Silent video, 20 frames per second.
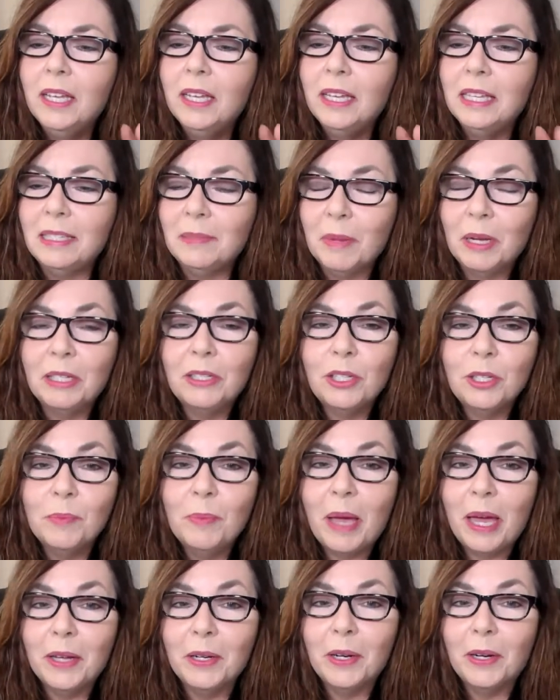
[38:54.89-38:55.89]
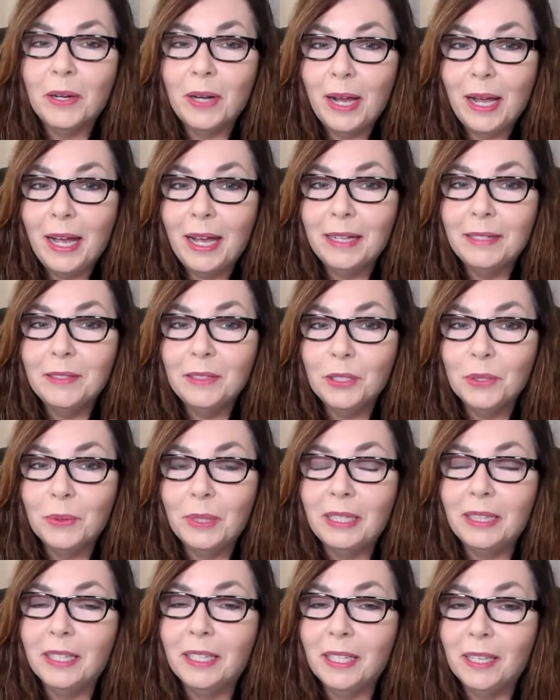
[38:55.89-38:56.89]
is much better at
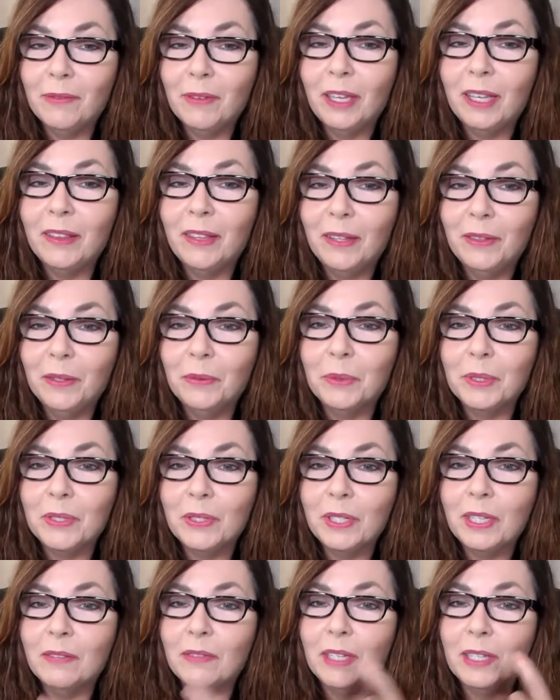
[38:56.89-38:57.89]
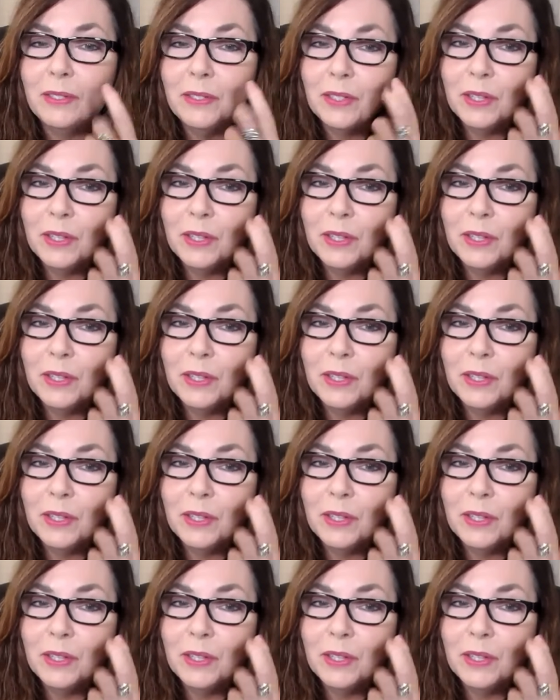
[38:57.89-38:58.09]
doing the giving than the receiving.